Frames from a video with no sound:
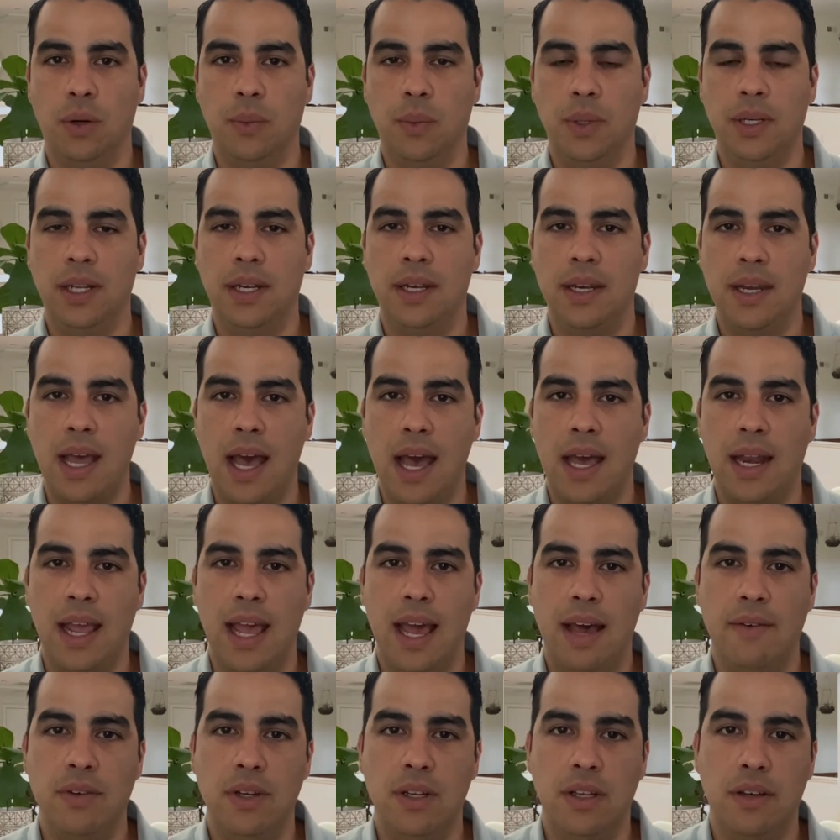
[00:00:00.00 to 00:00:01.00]
We did not
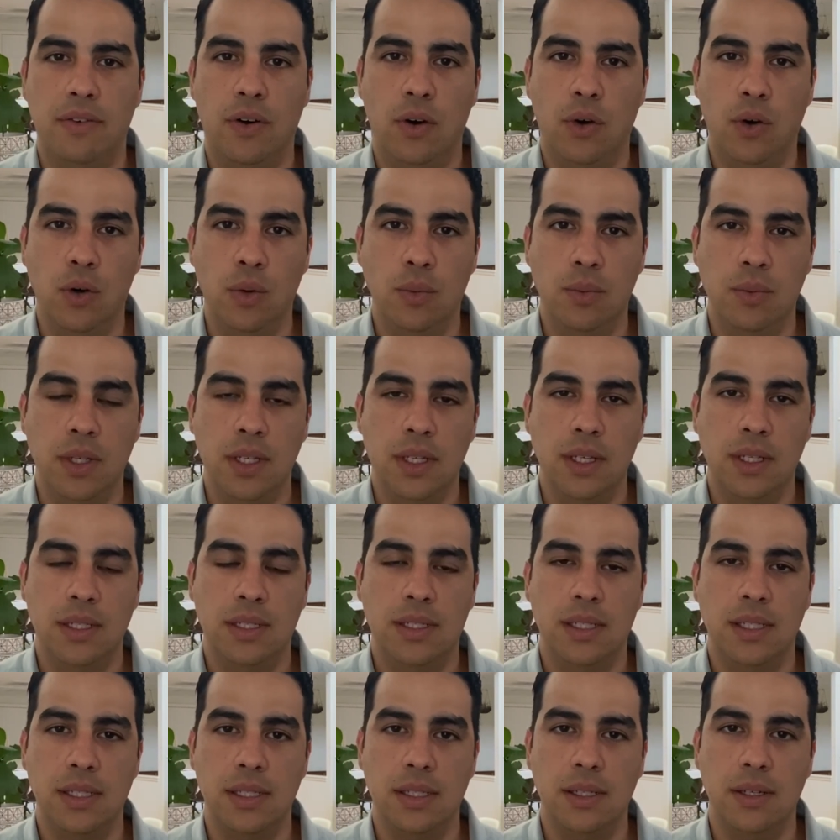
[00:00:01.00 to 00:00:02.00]
have enough home
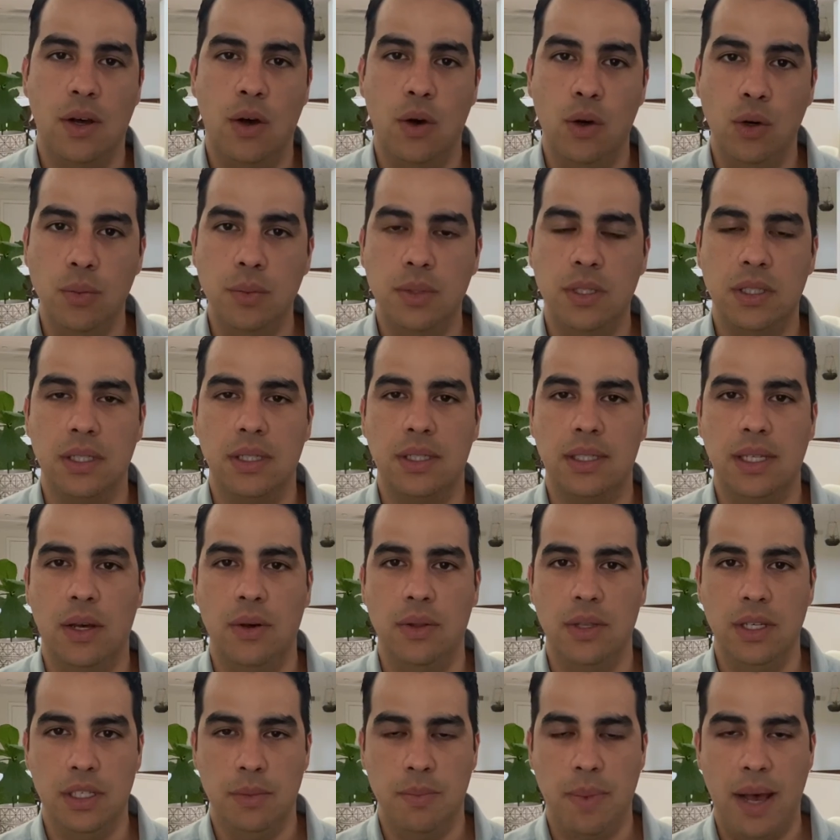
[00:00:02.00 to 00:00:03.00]
to, homes to sell
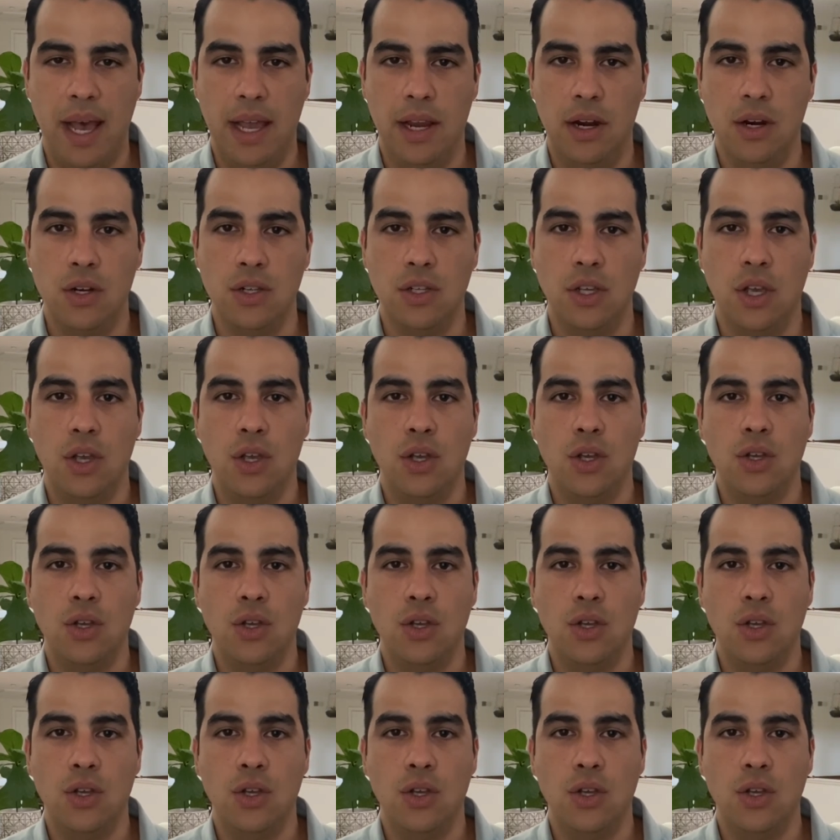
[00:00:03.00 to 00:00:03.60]
these buyers.